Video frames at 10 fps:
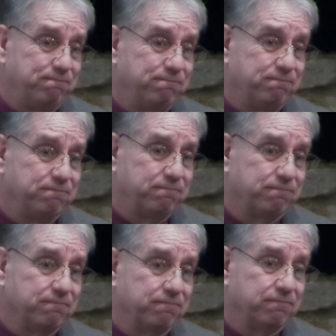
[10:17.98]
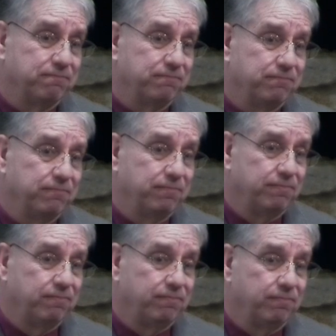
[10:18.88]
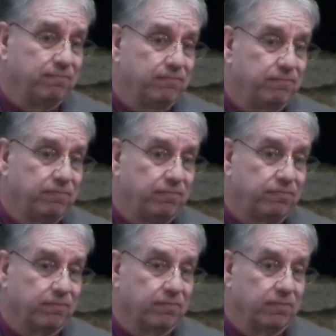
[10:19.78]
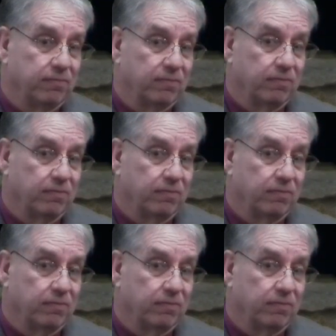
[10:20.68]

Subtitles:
(silence)